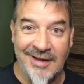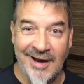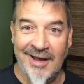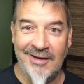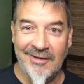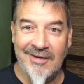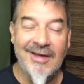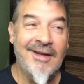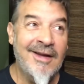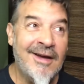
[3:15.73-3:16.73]
You know,
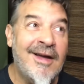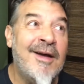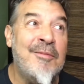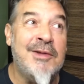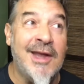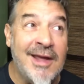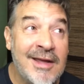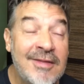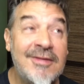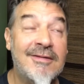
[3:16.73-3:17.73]
I'm
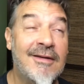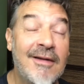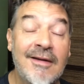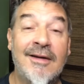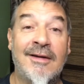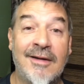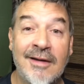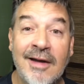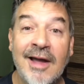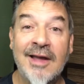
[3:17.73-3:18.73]
dense. Uh,
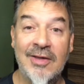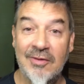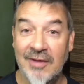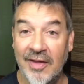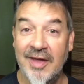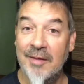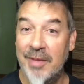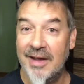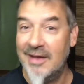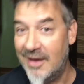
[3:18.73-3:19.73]
I can use all the help
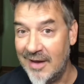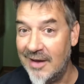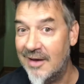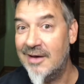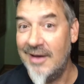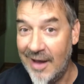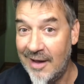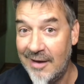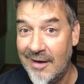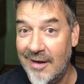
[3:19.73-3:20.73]
I can get. Yeah,
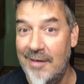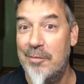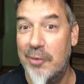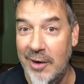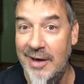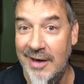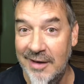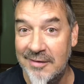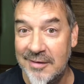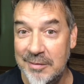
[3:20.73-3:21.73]
I'm pretty
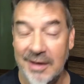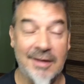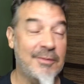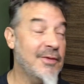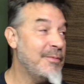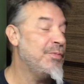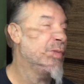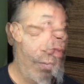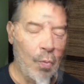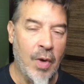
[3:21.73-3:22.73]
dense sometimes.
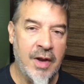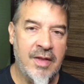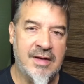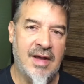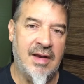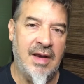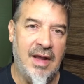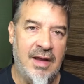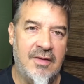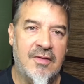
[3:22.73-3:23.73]
One of the
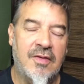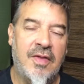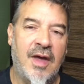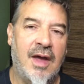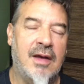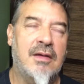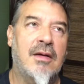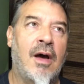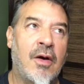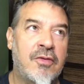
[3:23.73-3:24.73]
techniques that
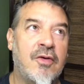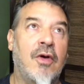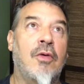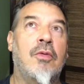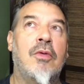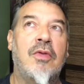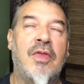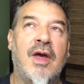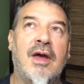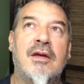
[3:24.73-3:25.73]
also
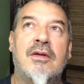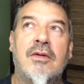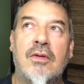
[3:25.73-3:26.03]
that